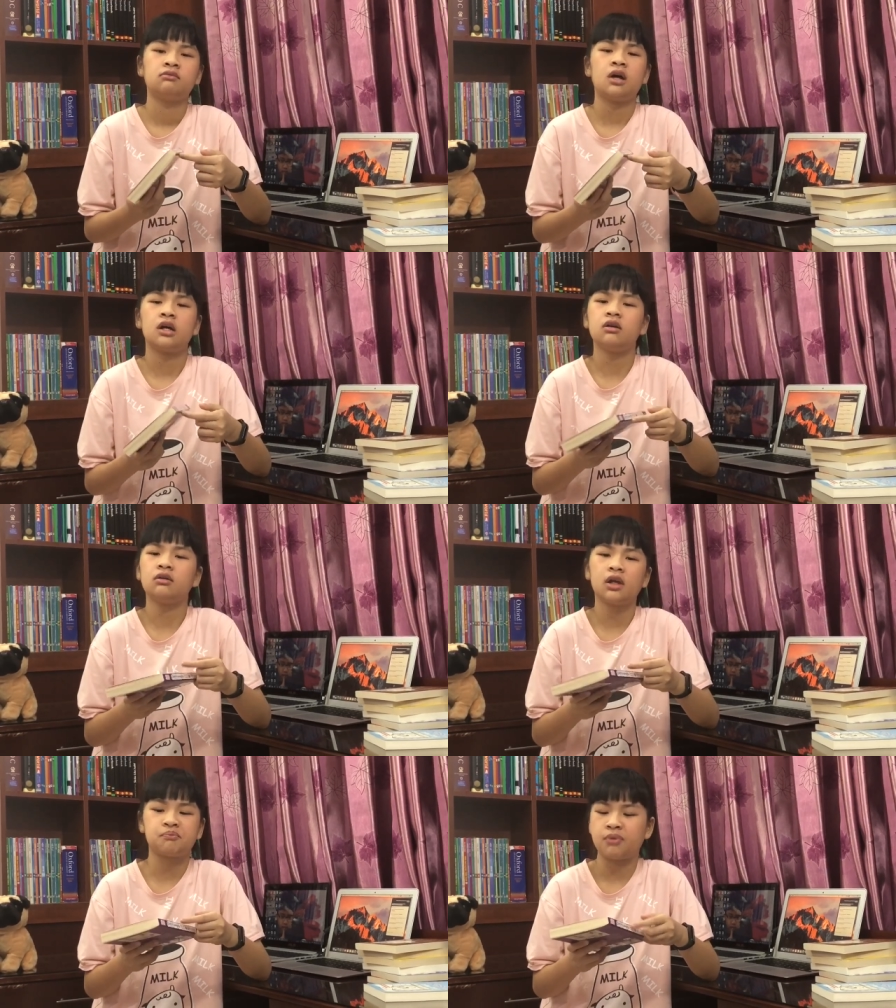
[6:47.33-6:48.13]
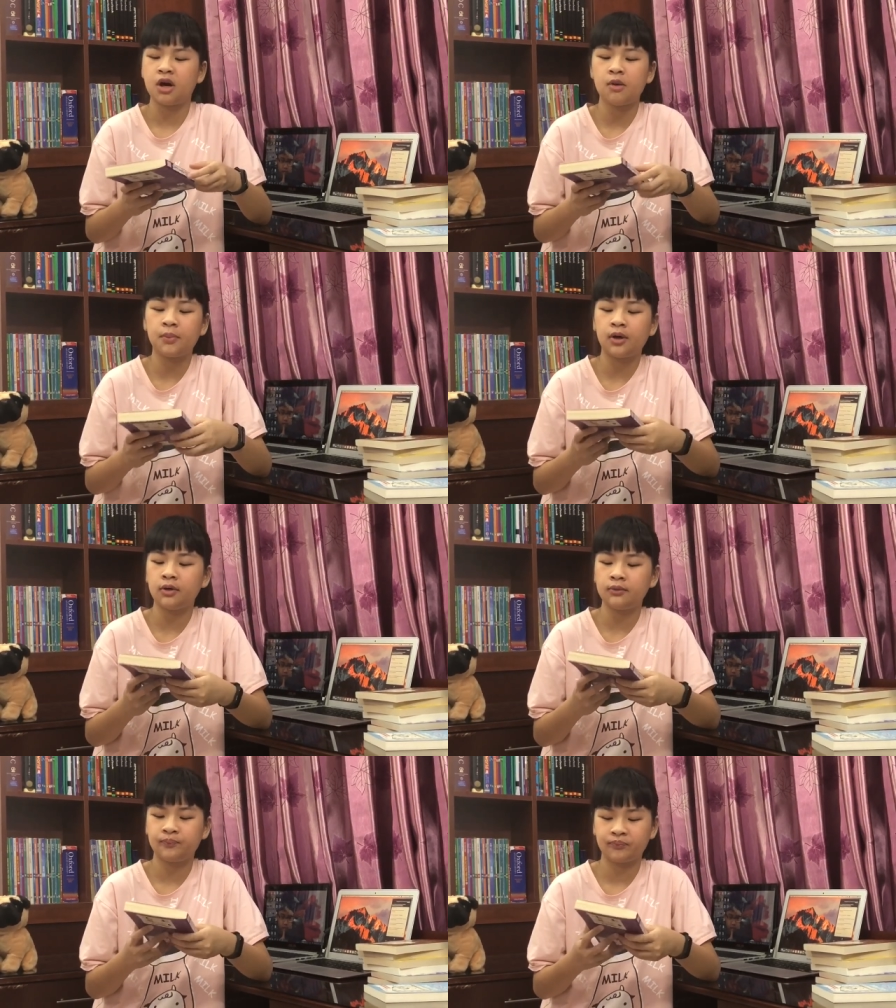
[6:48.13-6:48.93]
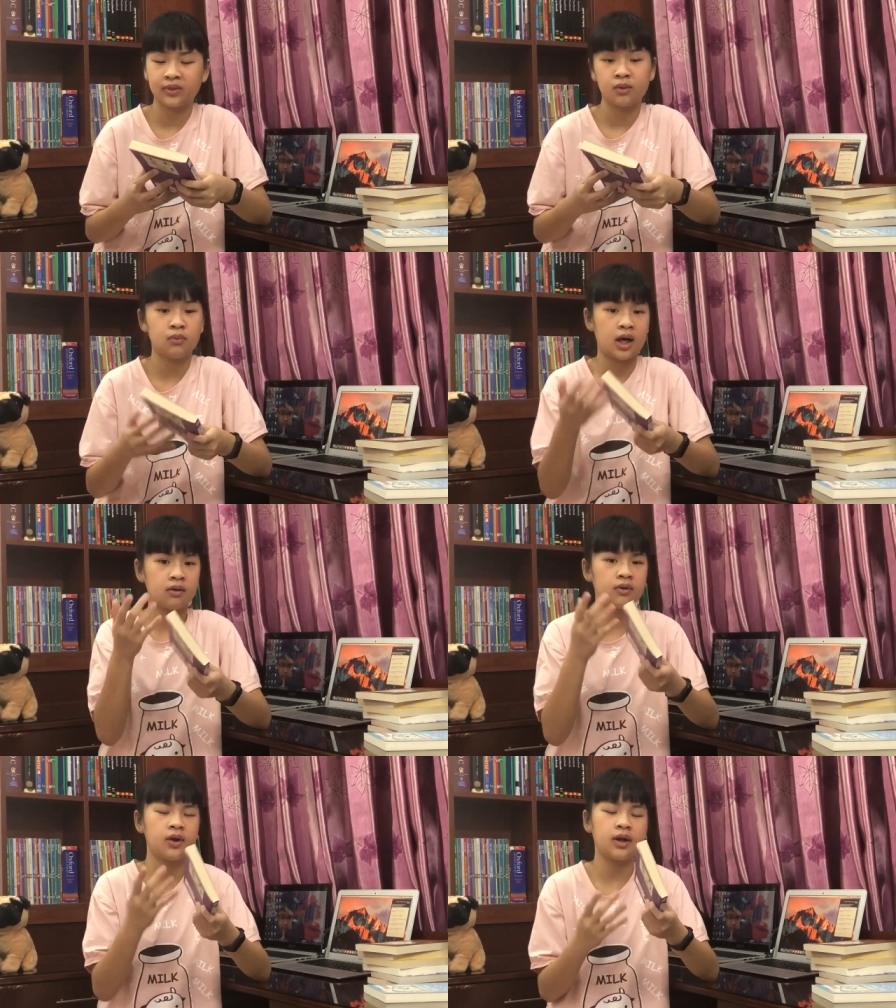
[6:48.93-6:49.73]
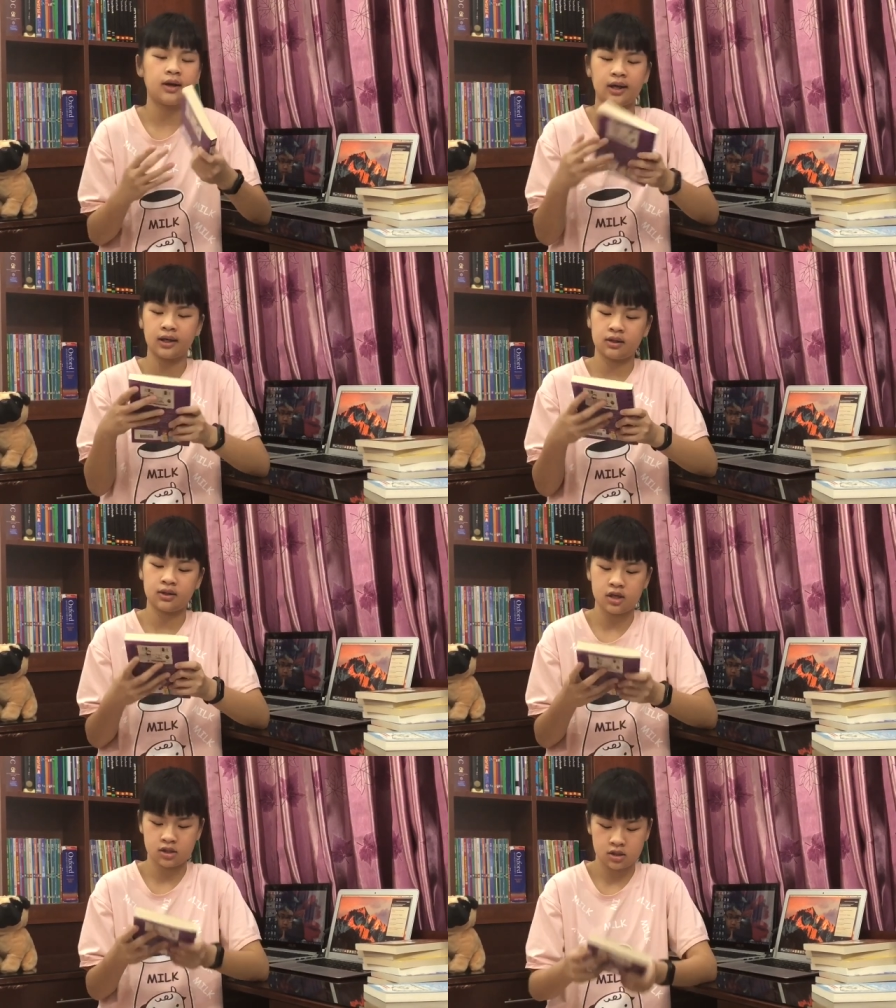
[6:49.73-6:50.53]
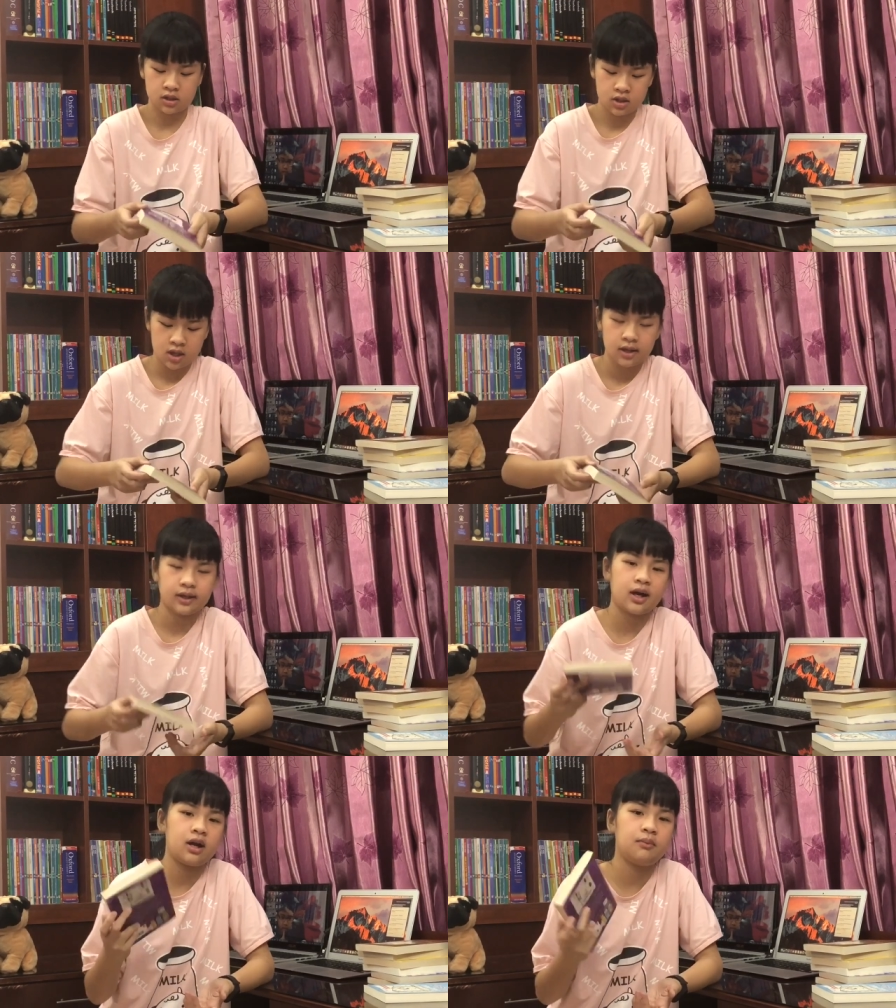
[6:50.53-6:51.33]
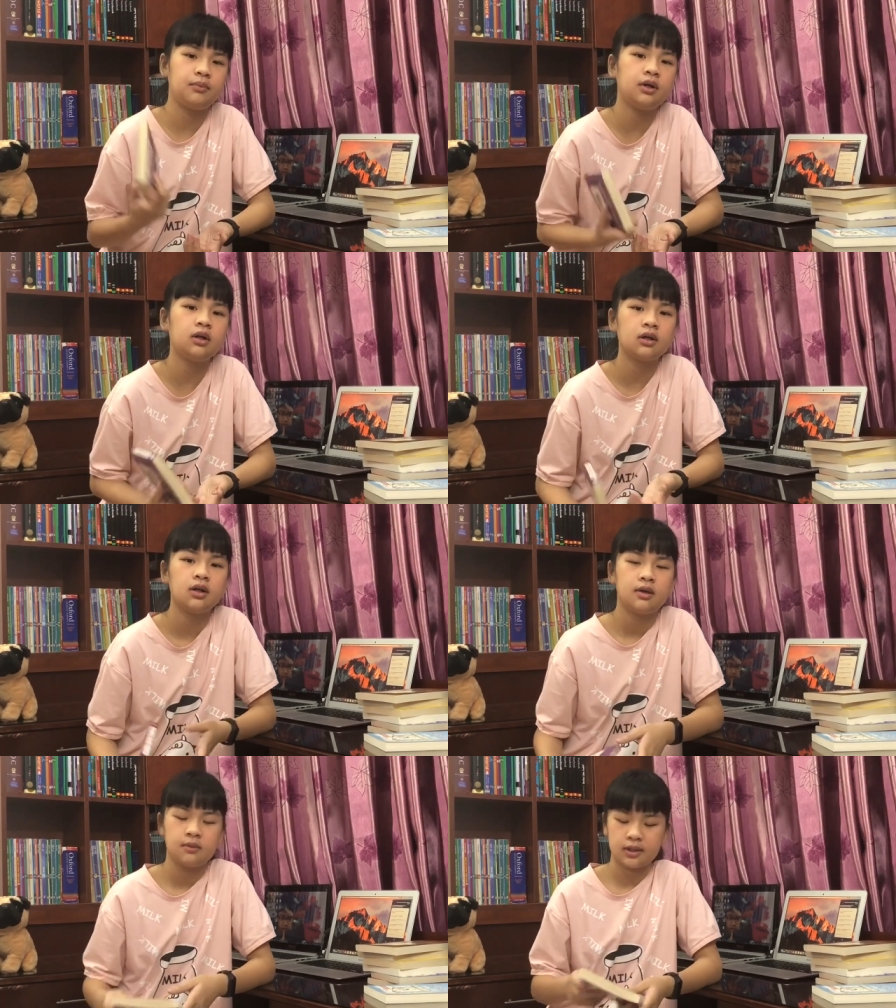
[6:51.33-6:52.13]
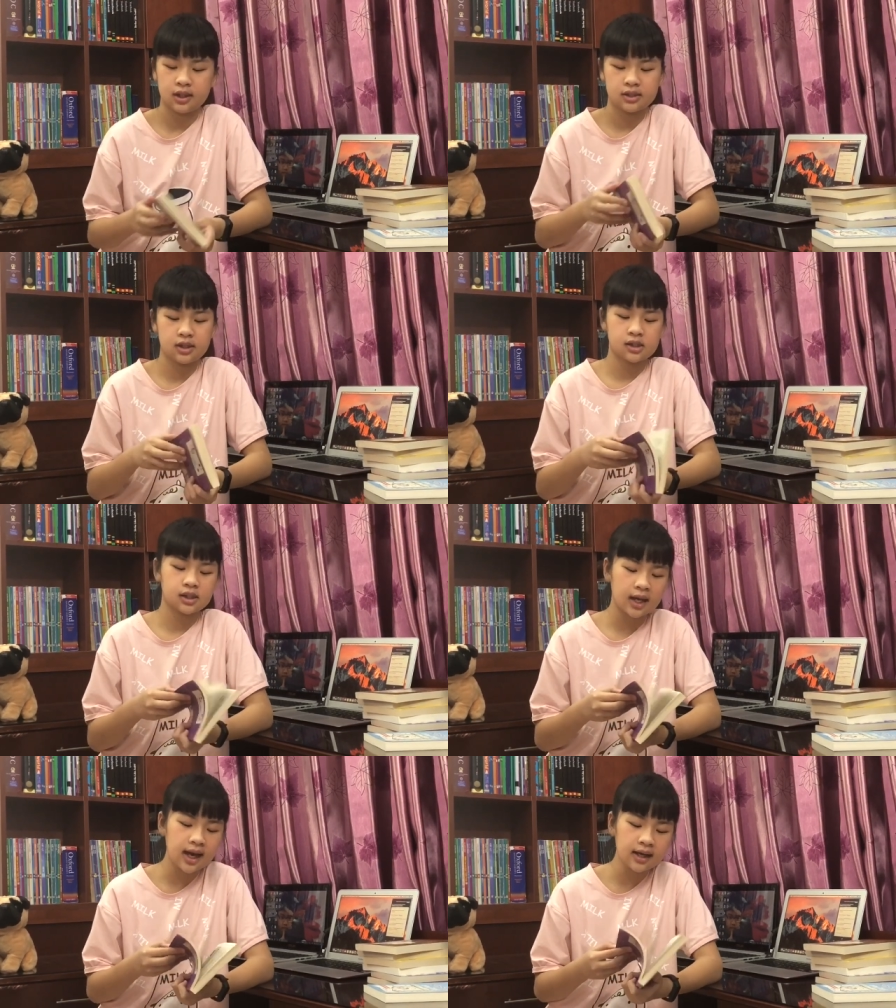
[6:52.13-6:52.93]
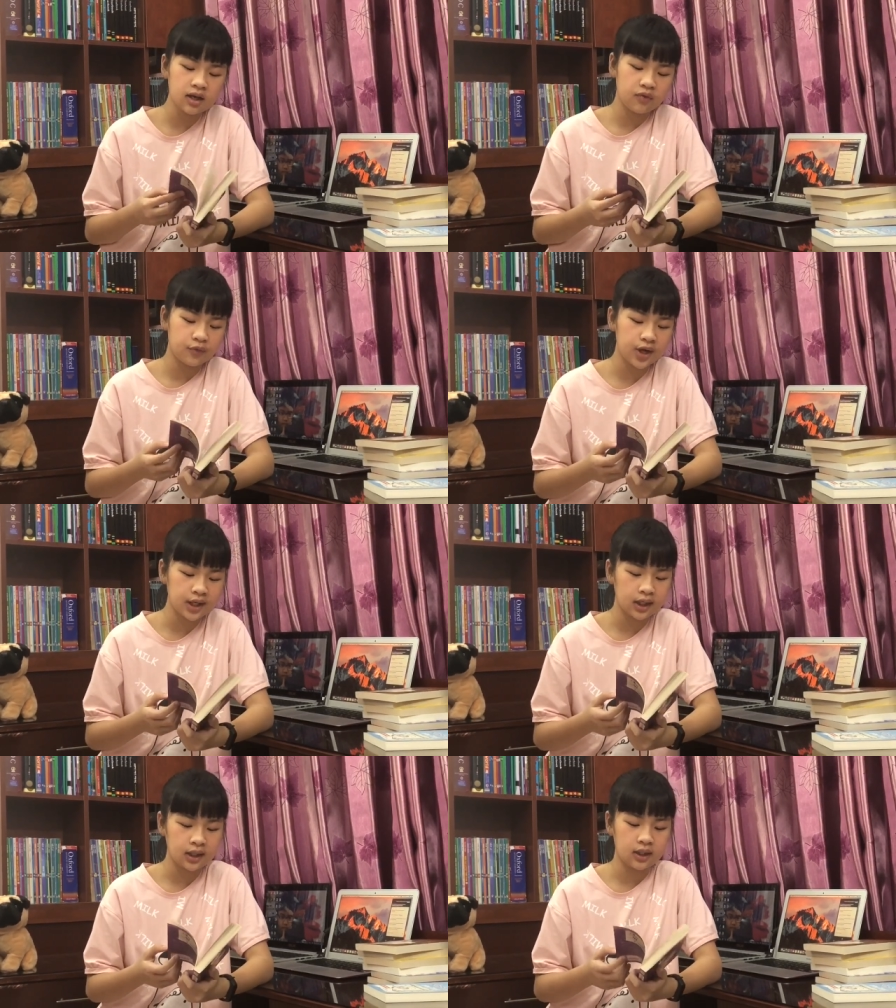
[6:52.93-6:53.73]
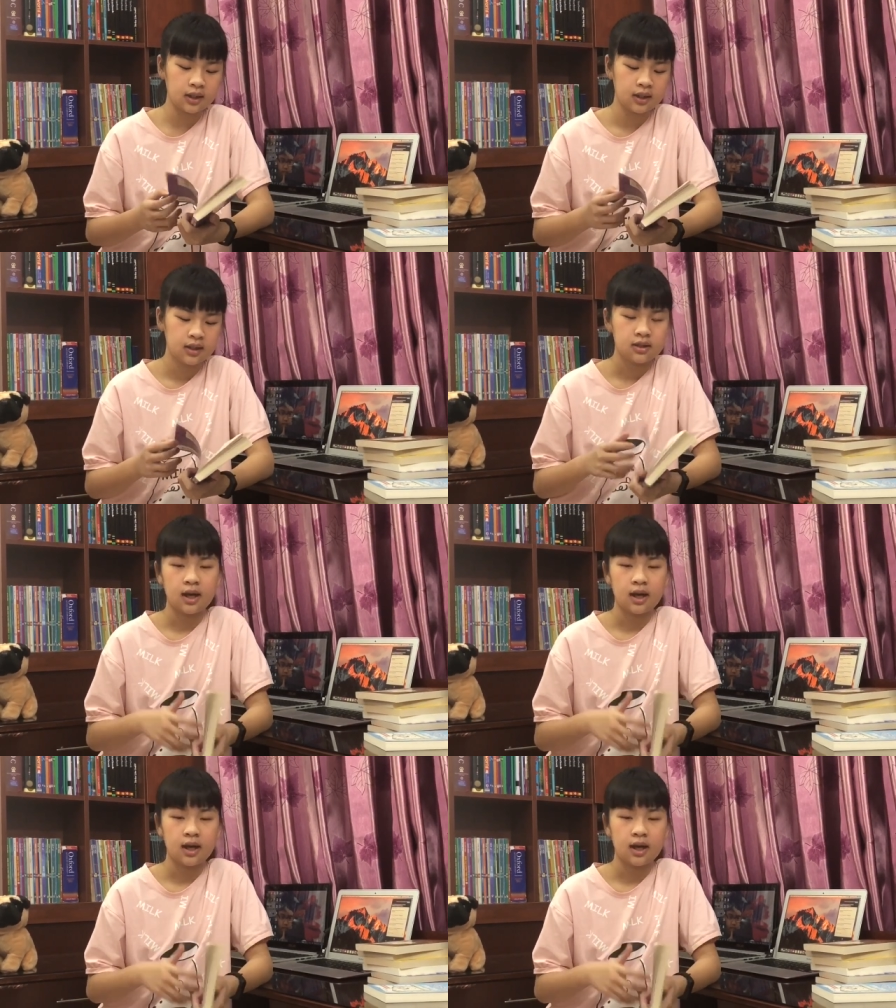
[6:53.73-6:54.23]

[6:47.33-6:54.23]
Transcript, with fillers: I don't like purple, but I really like this kind of book because it's kind of funny.